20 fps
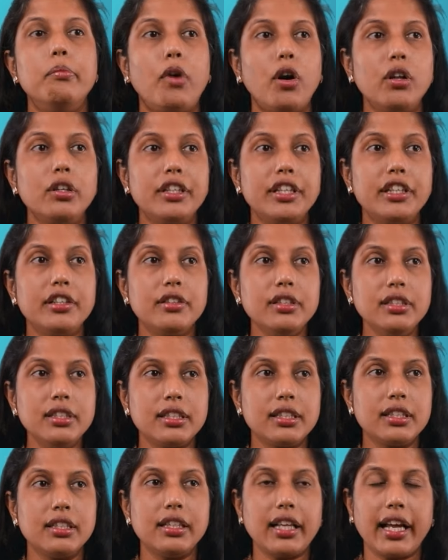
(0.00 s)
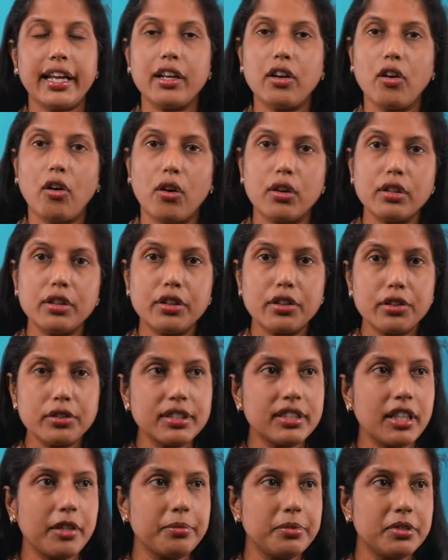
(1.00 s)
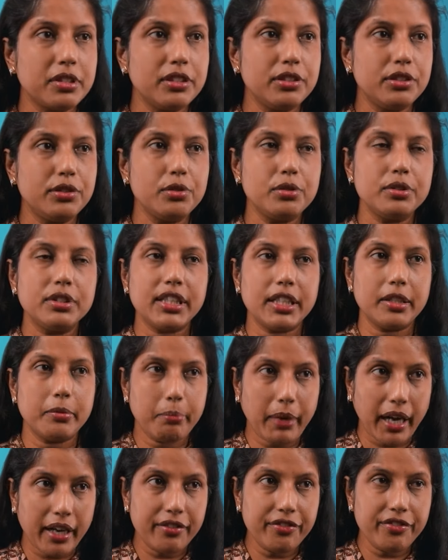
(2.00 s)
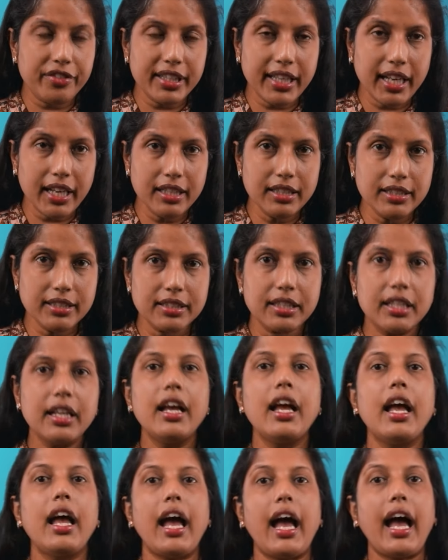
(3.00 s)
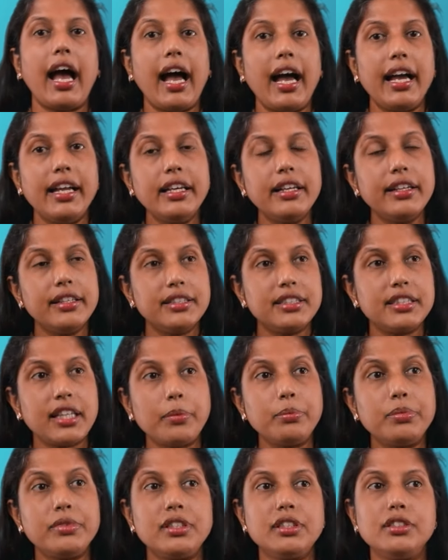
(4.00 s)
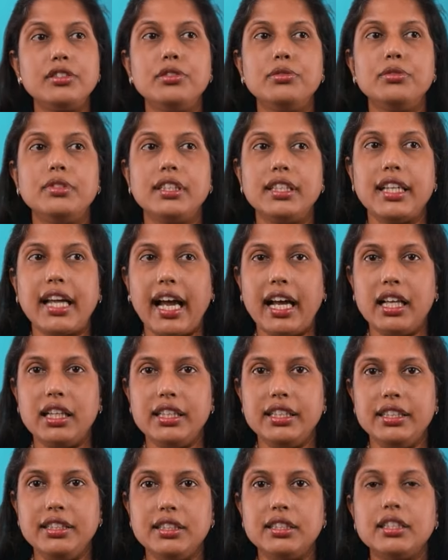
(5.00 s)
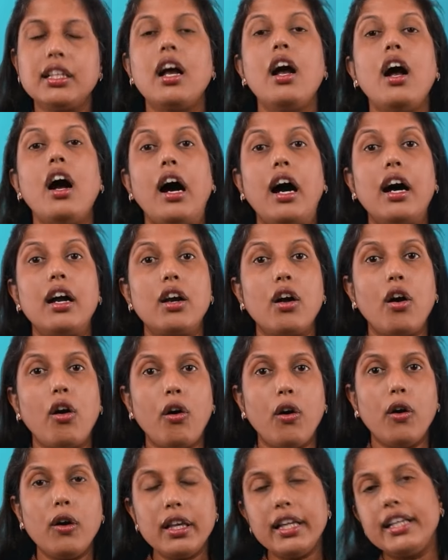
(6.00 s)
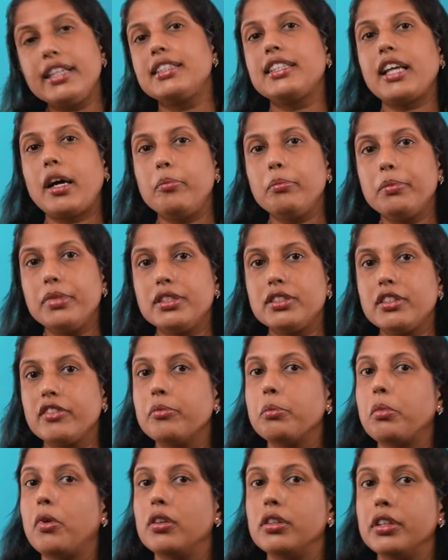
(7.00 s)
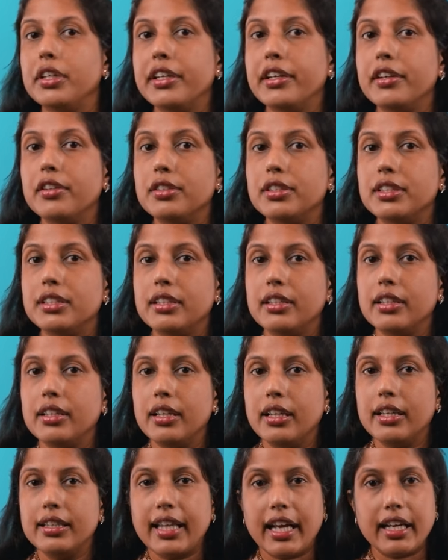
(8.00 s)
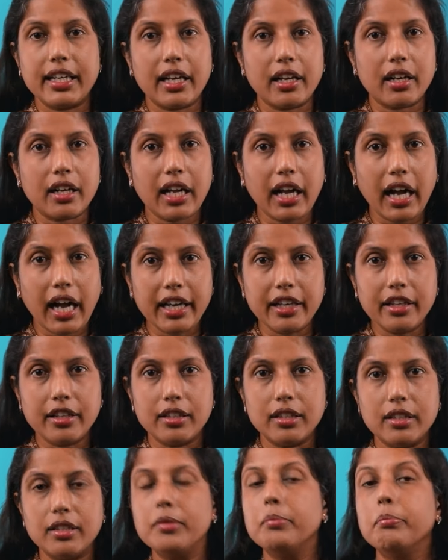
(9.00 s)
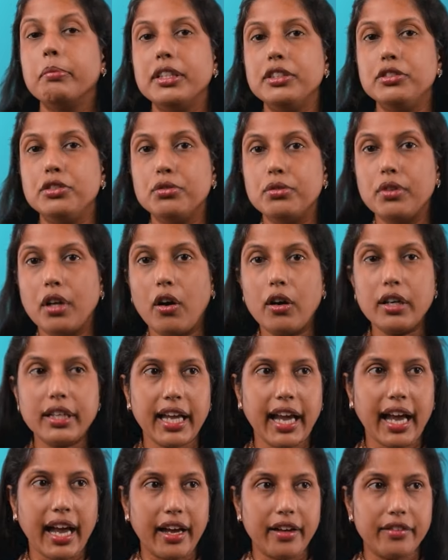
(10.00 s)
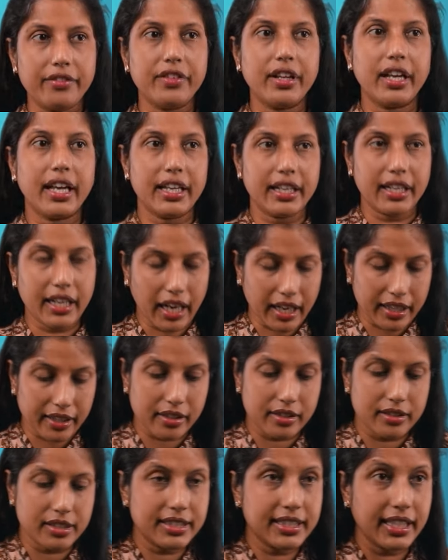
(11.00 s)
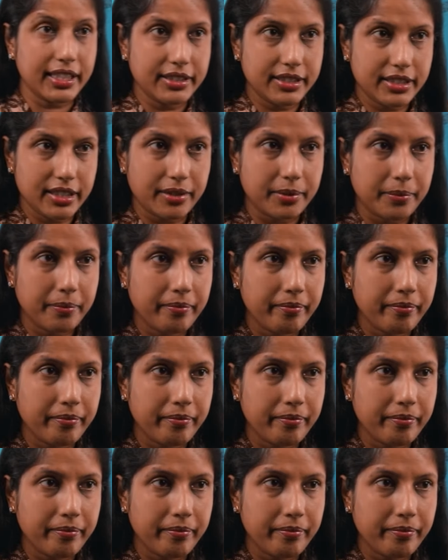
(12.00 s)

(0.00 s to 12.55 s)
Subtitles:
Molecules like ortho-substituted biphenyls and substituted alenes are all examples of molecules that are chiral but do not have a chiral center.